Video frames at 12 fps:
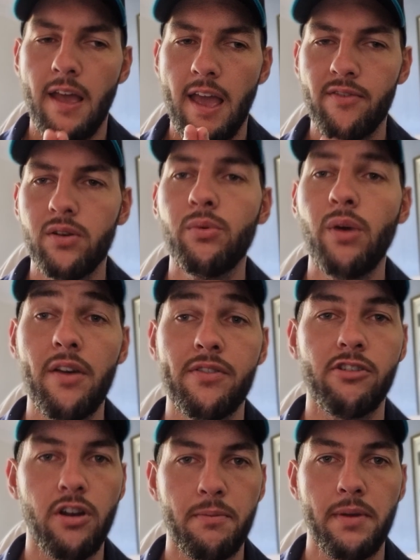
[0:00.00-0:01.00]
Everyone will have
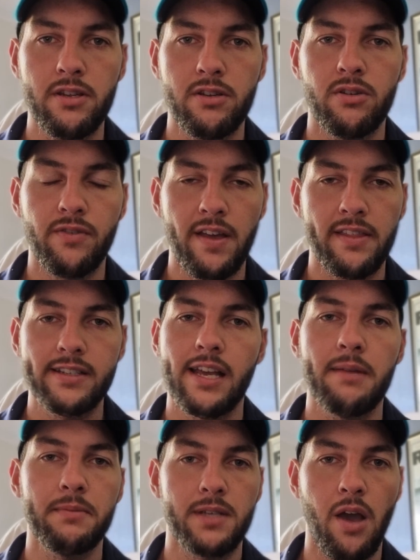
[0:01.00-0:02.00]
their own opinion of how their team's